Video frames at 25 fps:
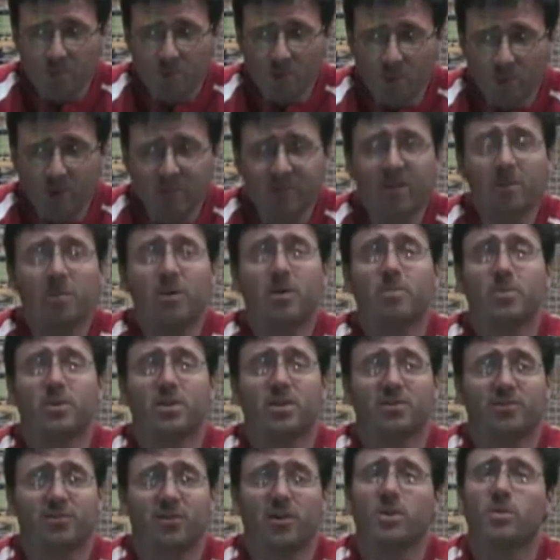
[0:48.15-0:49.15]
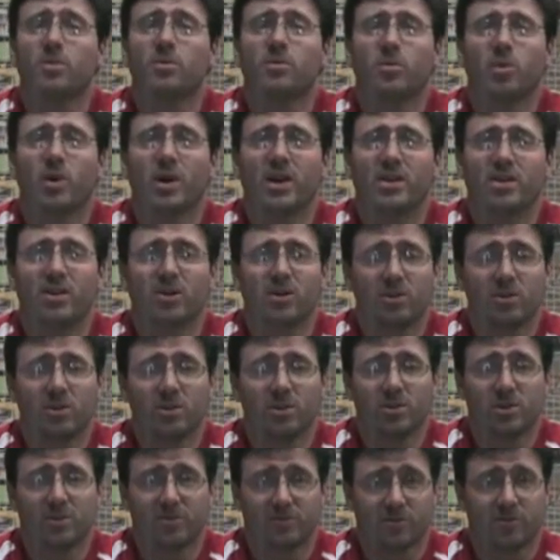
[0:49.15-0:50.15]
we've come up with a fun way that you can
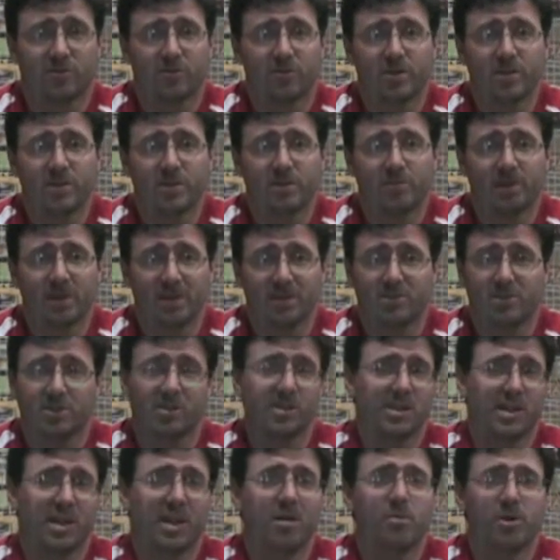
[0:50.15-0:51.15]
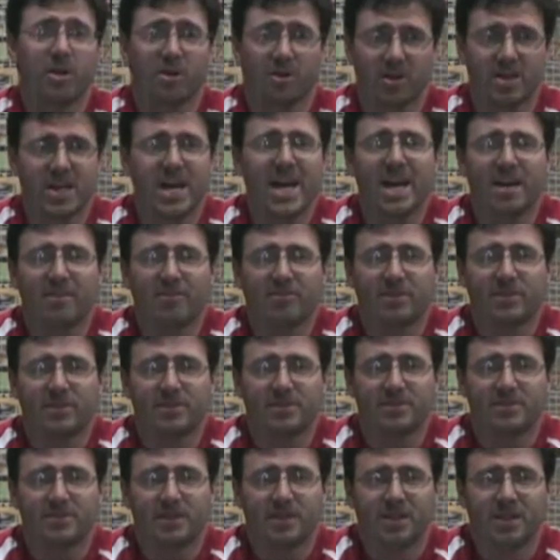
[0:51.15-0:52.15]
do it for free based on the game you already have.
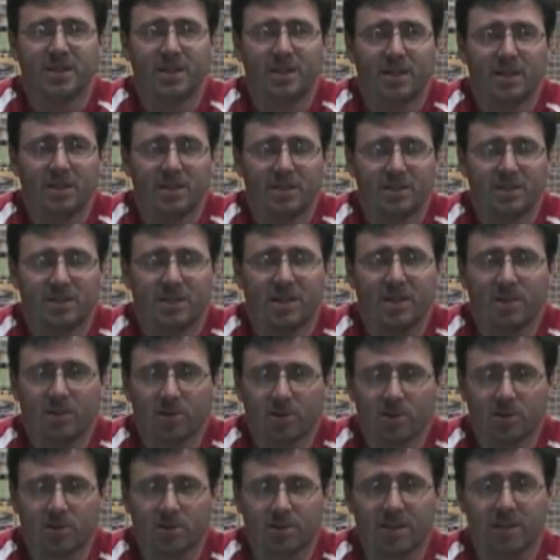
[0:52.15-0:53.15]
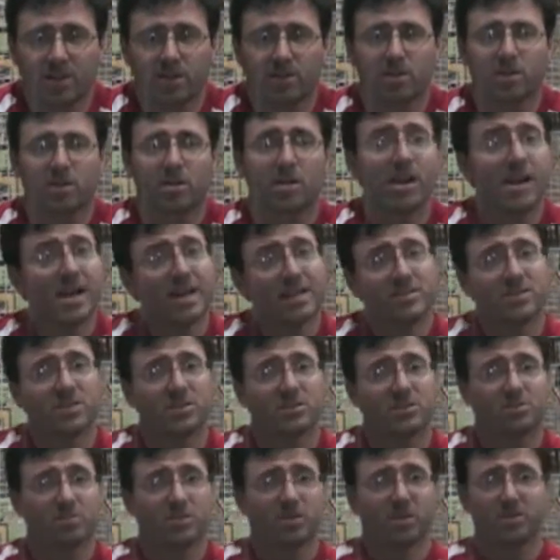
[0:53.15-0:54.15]
So take your class
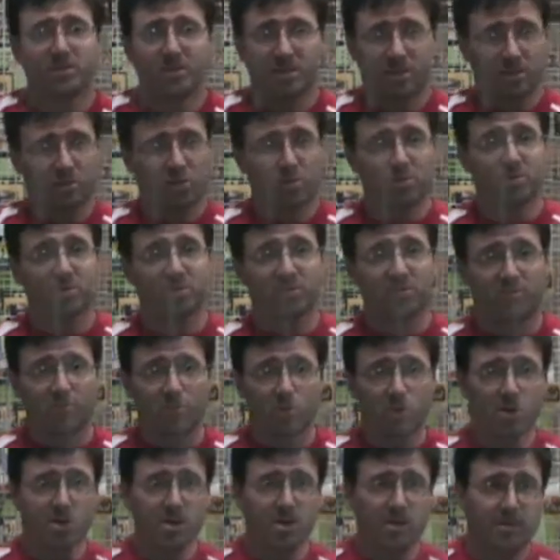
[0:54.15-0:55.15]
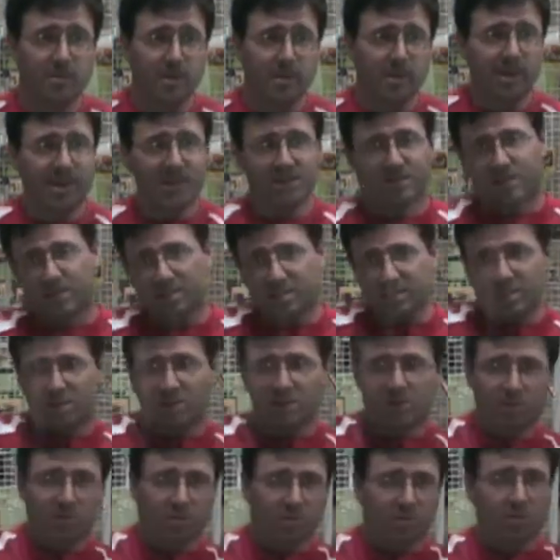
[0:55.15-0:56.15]
and split them into groups of 4 and send
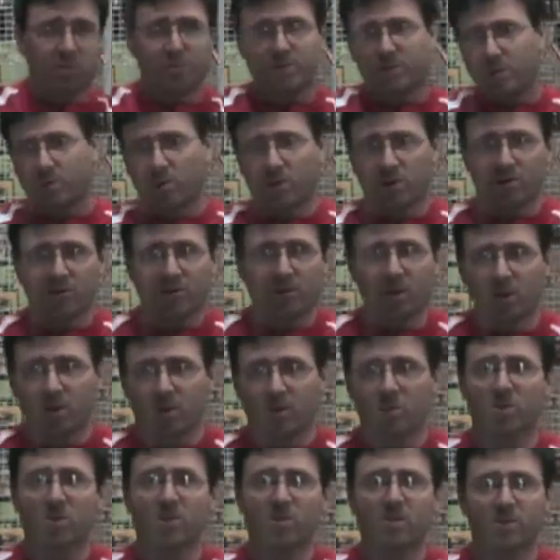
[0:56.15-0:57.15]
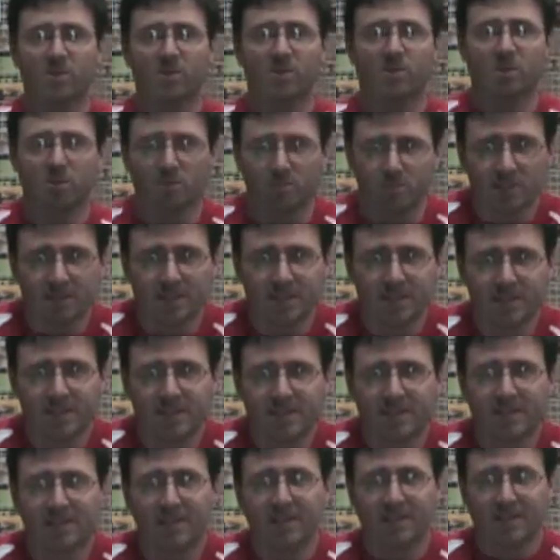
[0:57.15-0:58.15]
each group to a far corner of the room.
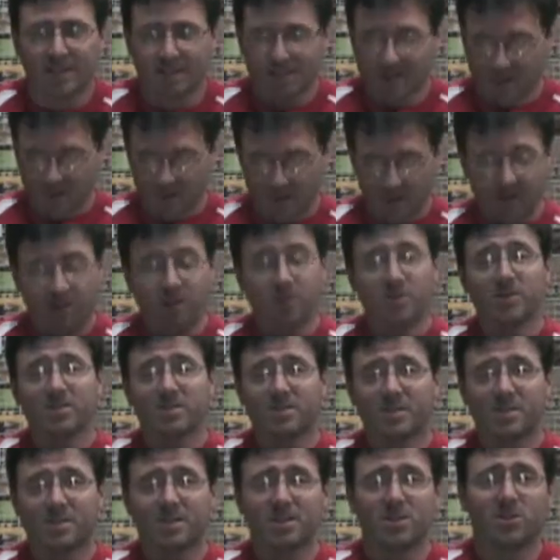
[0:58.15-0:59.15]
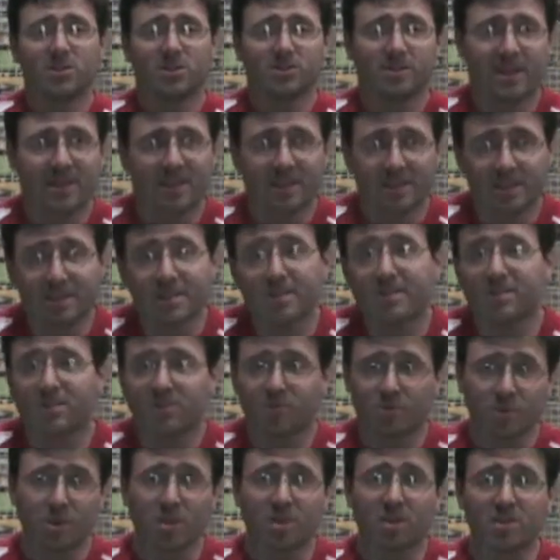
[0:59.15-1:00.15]
Then you as the teacher make a list
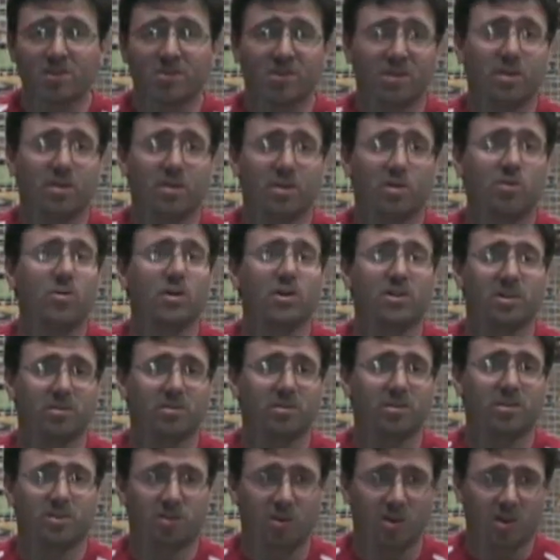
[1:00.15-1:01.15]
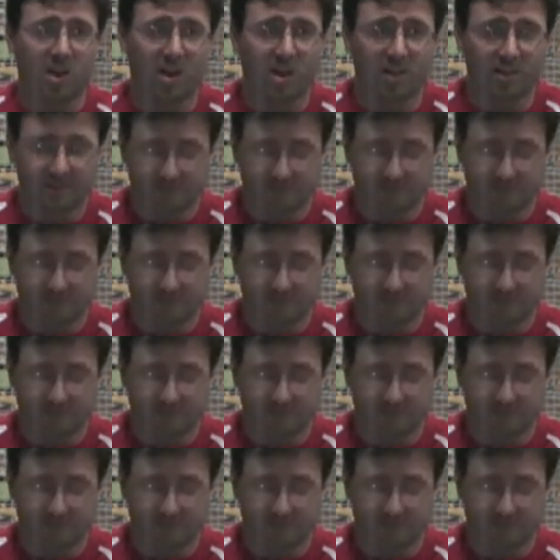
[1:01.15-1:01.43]
of words that you want them to draw.